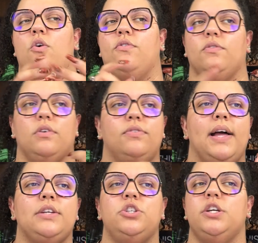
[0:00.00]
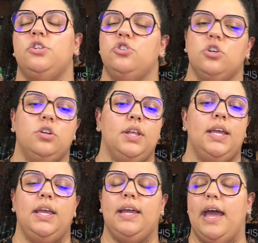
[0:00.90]
over reflection,
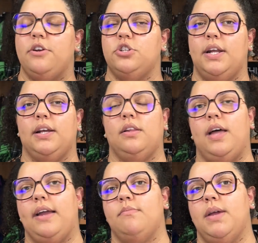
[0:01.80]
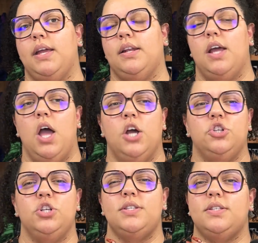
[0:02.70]
journaling, energetic alignment,
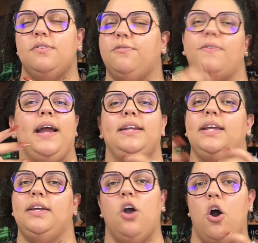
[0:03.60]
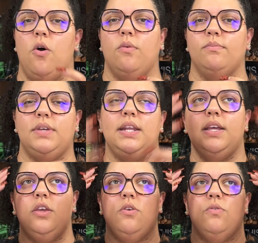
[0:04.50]
just finding home,
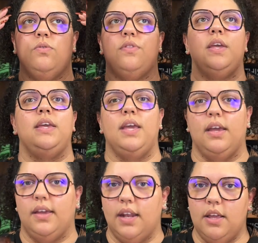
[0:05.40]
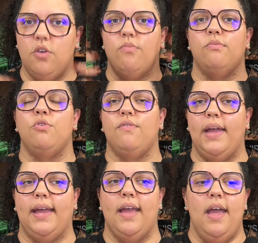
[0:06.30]
getting you thinking, getting you
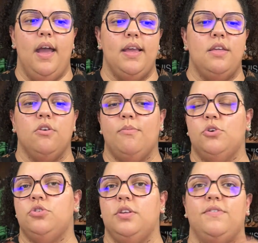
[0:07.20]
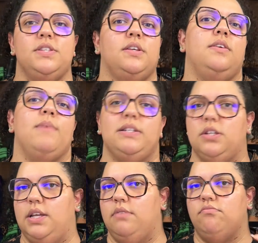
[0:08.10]
moving, either emotionally, physically,
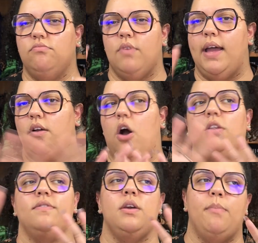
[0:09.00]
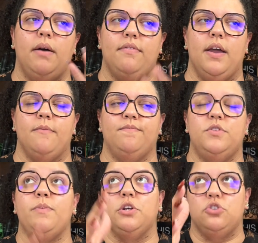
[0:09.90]
mentally, right? All of the above there,
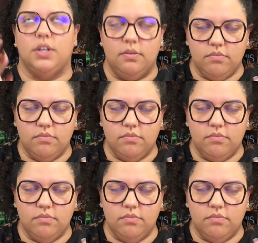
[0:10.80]
spiritually.